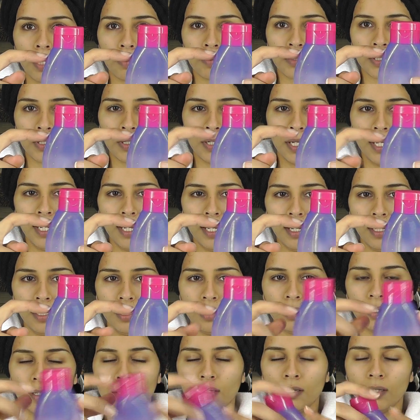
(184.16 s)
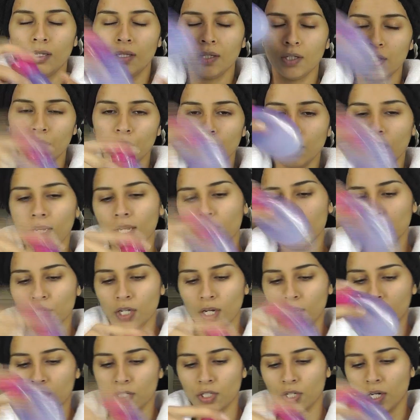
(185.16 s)
up to here, shake it,
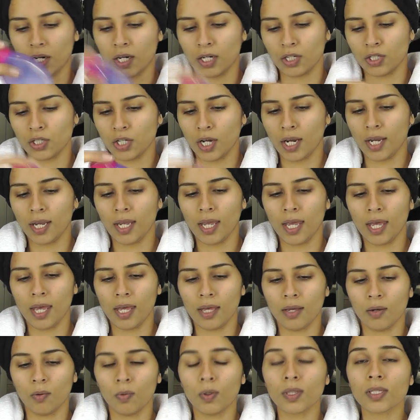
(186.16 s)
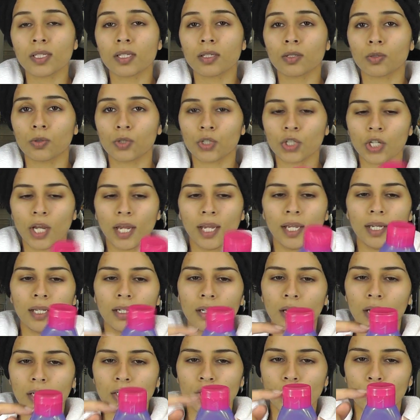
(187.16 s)
shake it, shake it, shake it. Once it's all
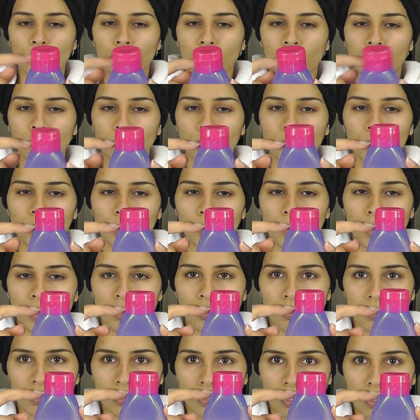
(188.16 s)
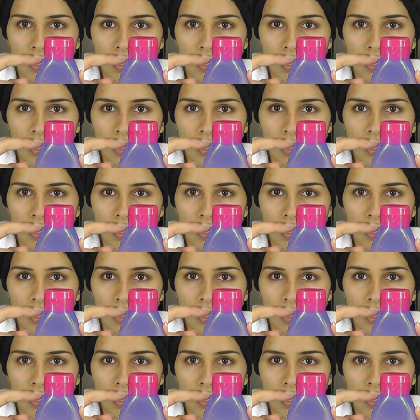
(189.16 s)
shaken, I top it up all the way to the